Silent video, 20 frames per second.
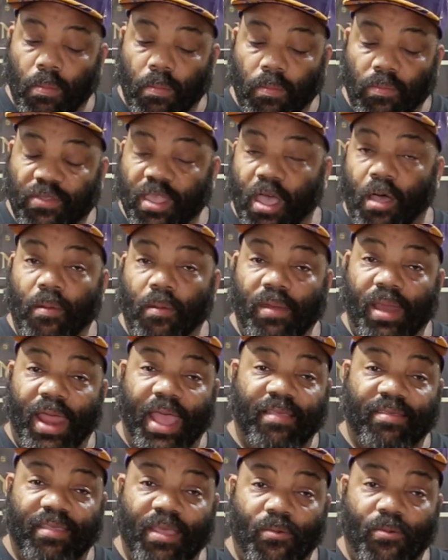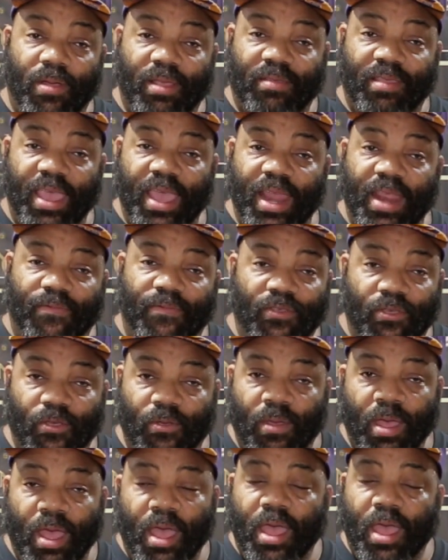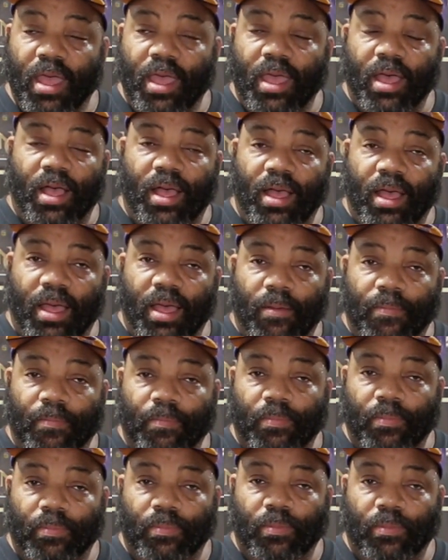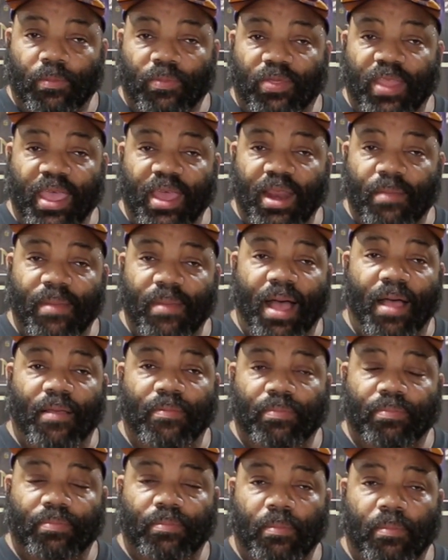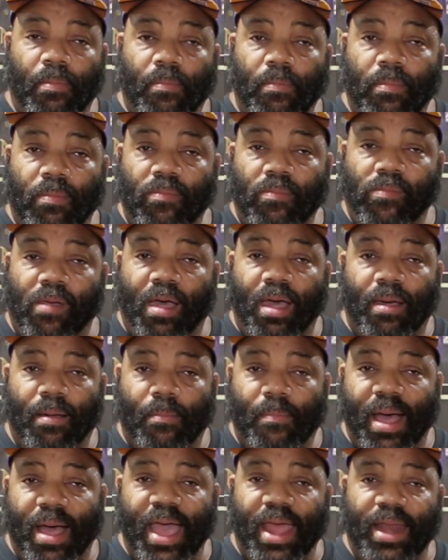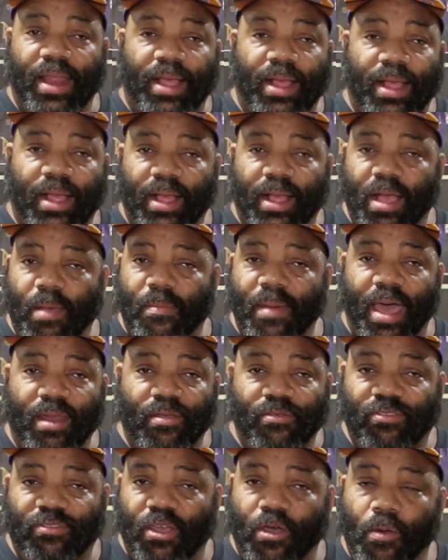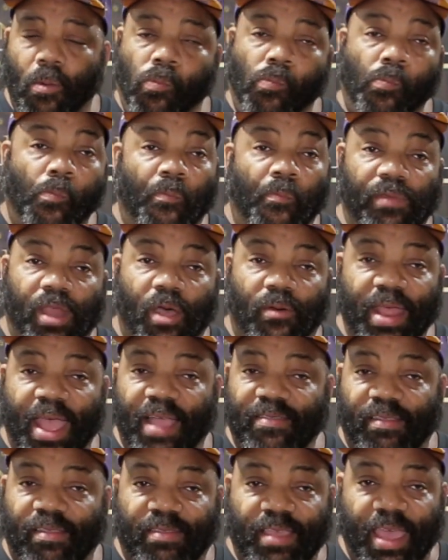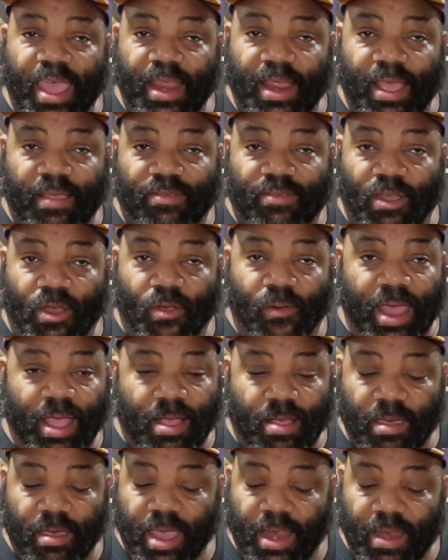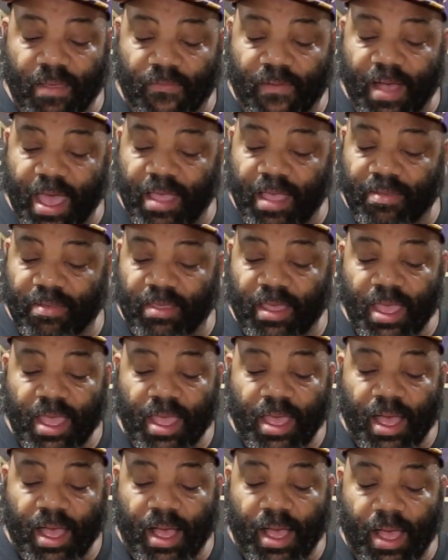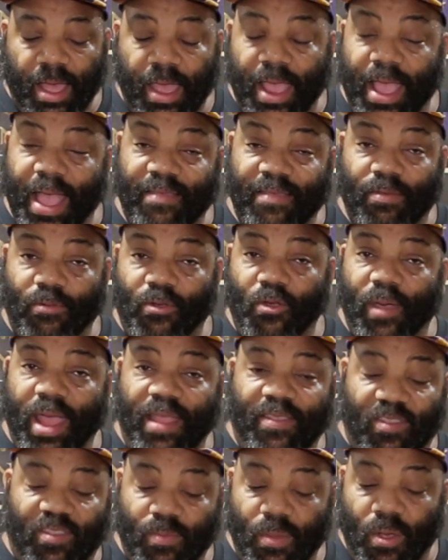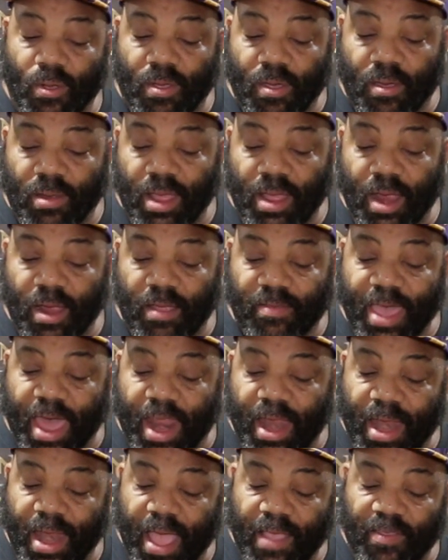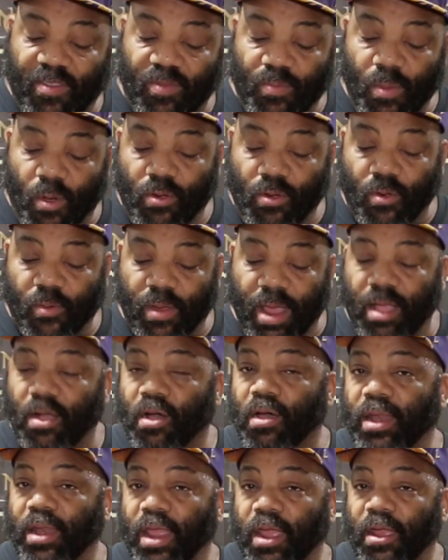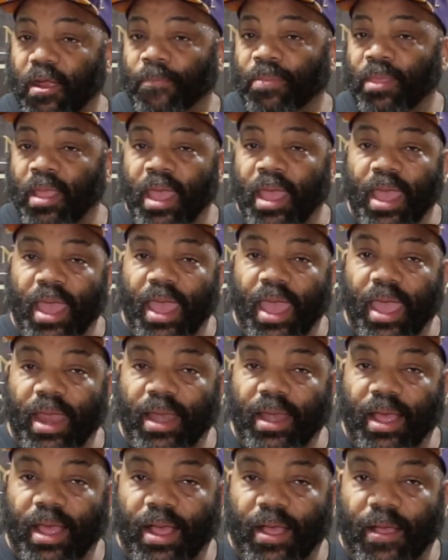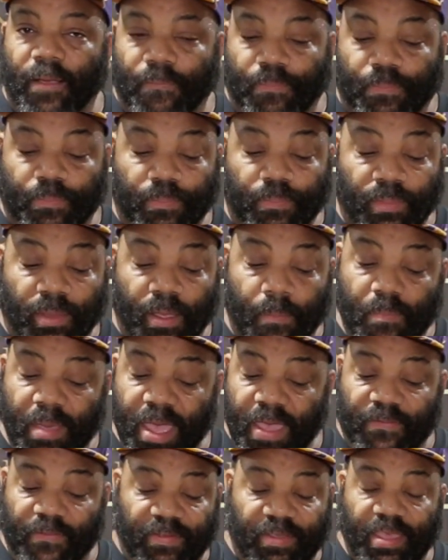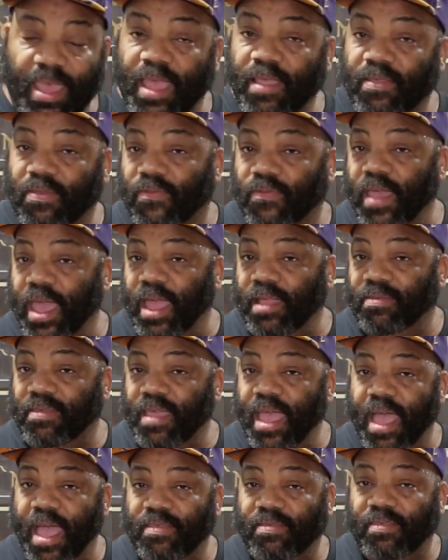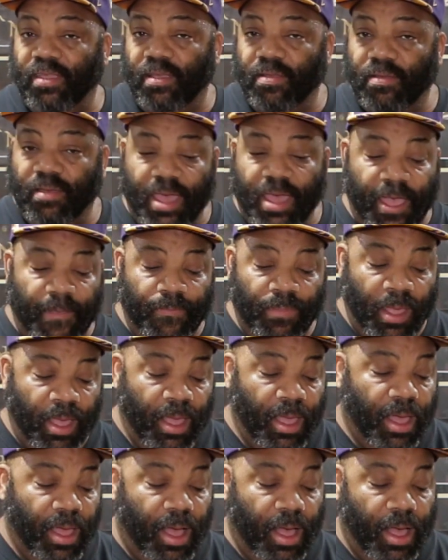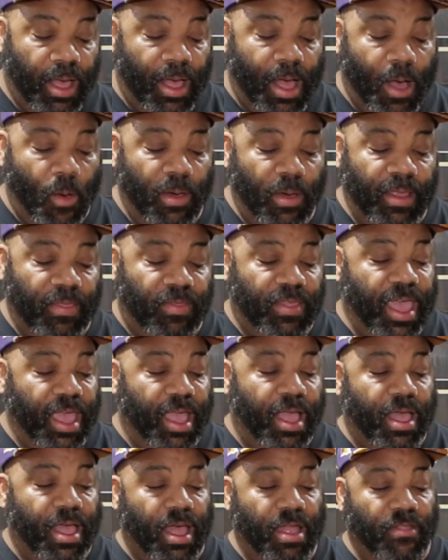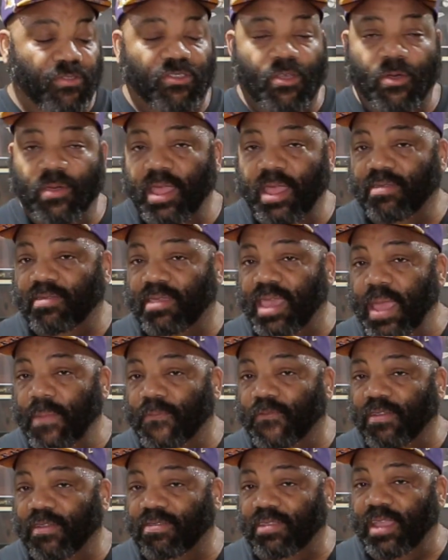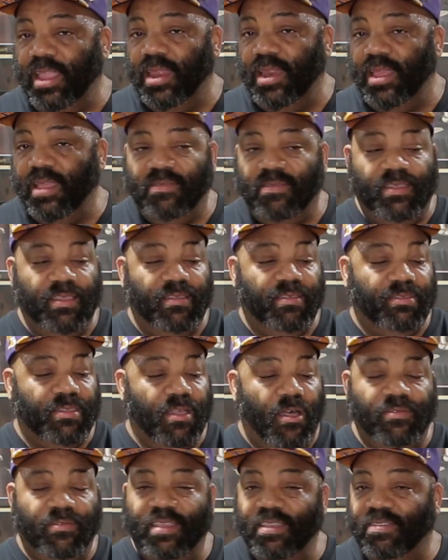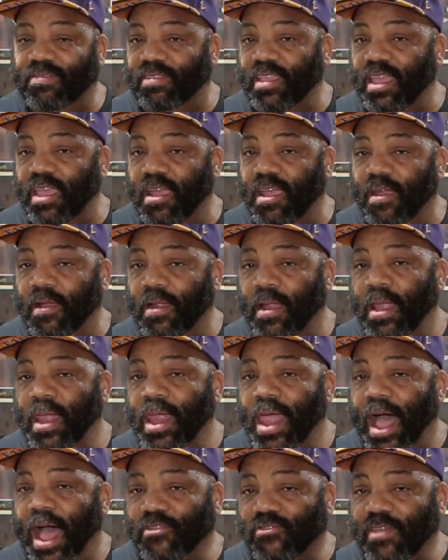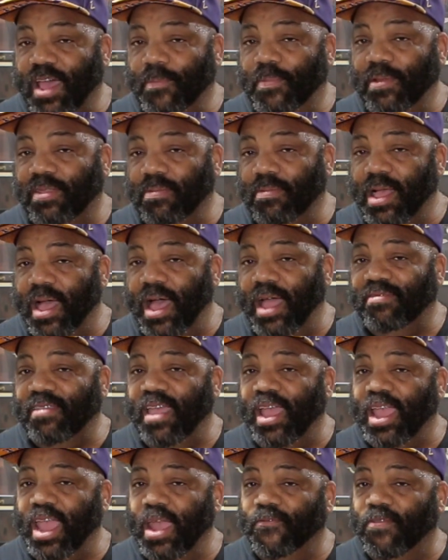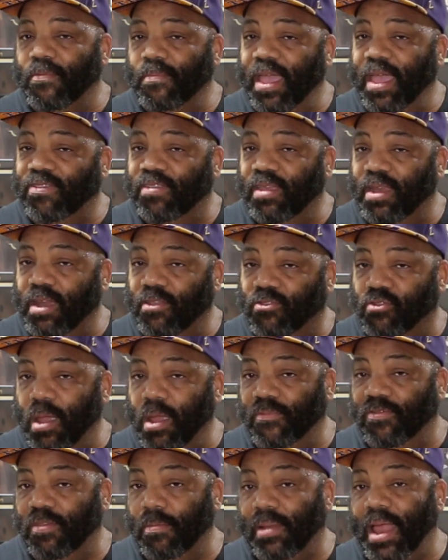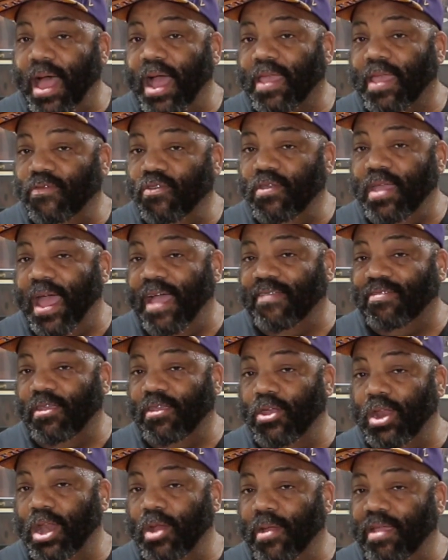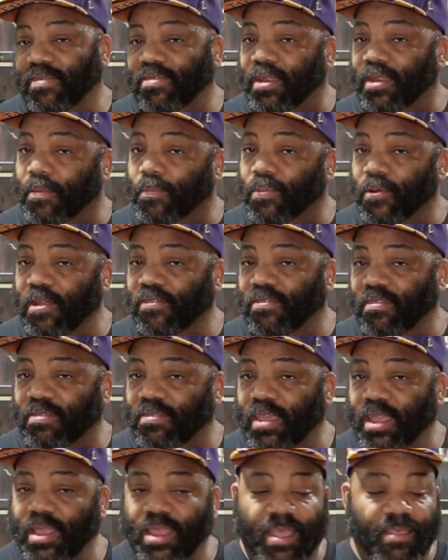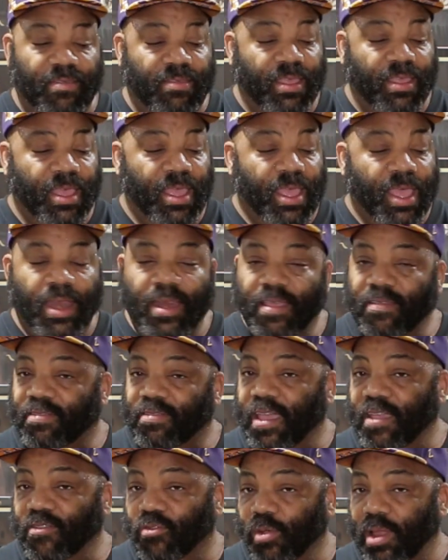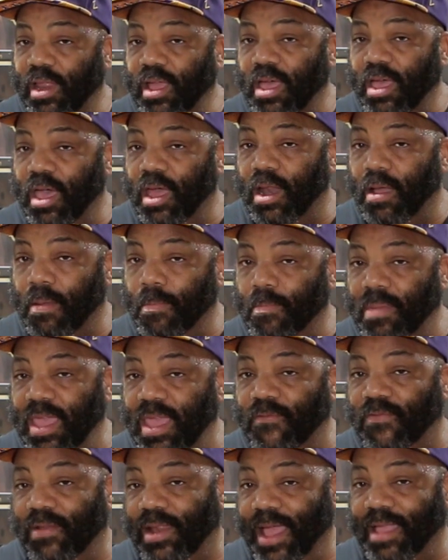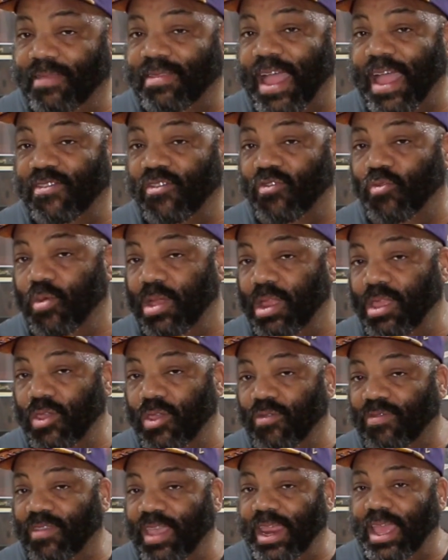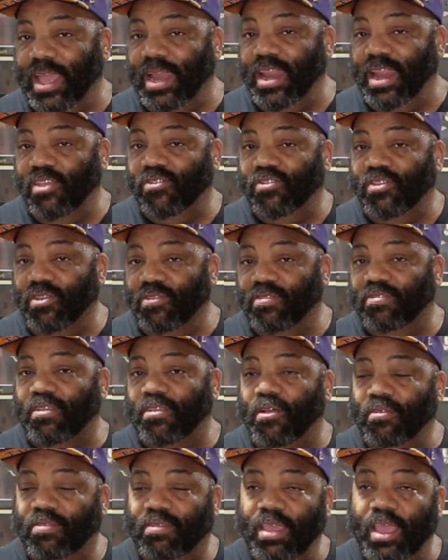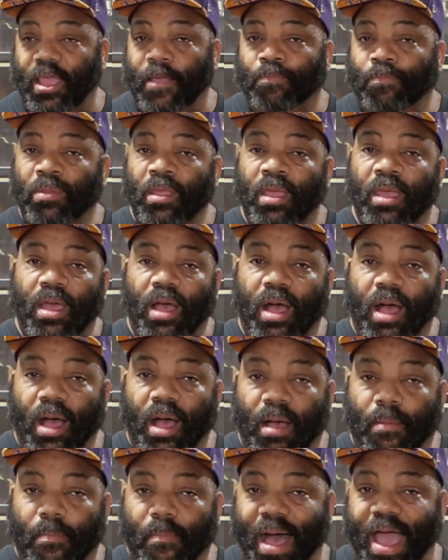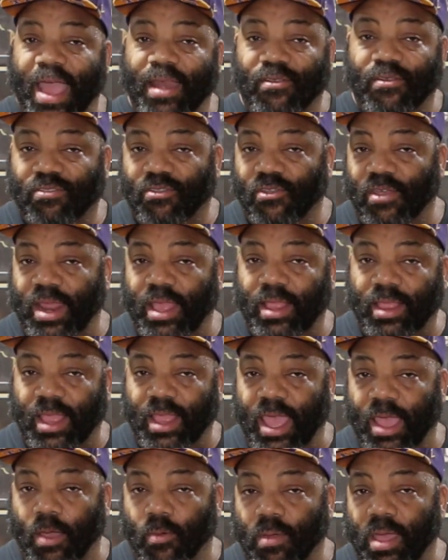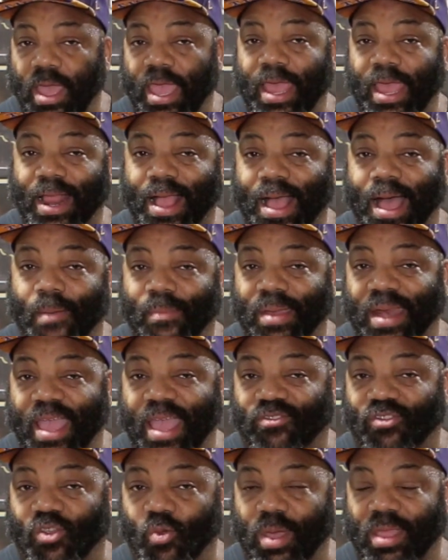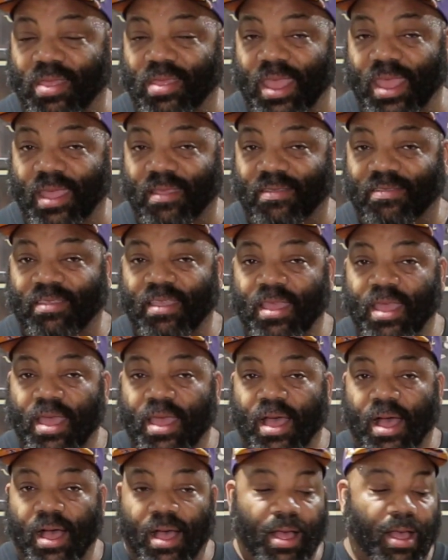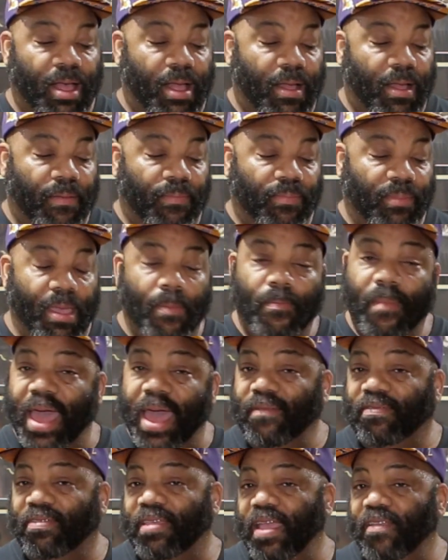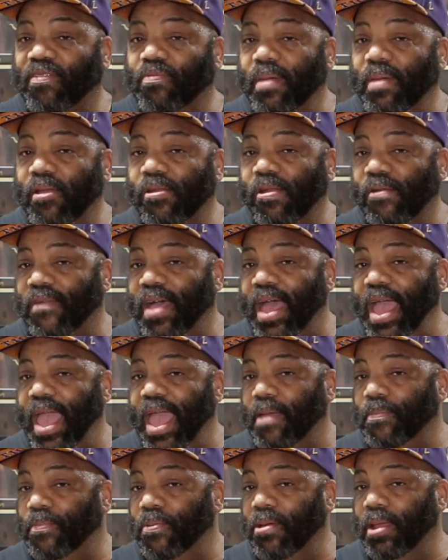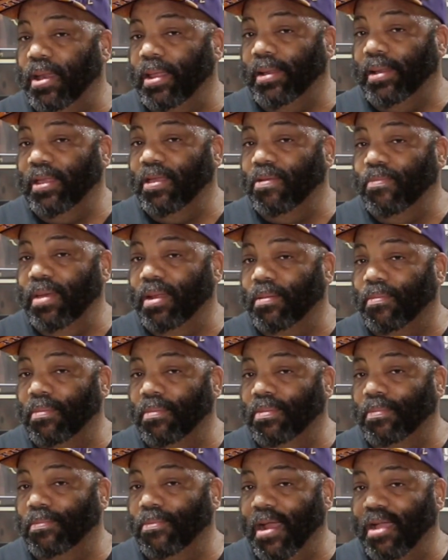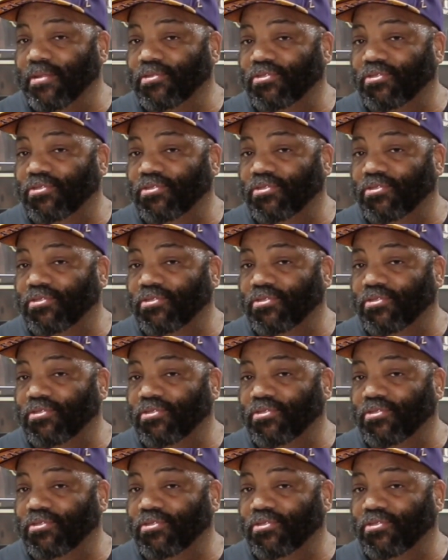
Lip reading: so like I said, once again, if you thinking about buying a Kamado Joe, don't hesitate. It's a great cooking device. It got some great smoke on here. It's got a nice smoke ring on here, and the beef tastes fantastic. Okay, I want to thank Joe Inskeep for sending us this salty steer. I'll try to put some contact information in the description block if you guys are interested in purchasing this. This tastes really good on beef. Like I said, I just wouldn't use any additional salty binders or anything in combination with this. It might have tasted better if I had put a little bit of brown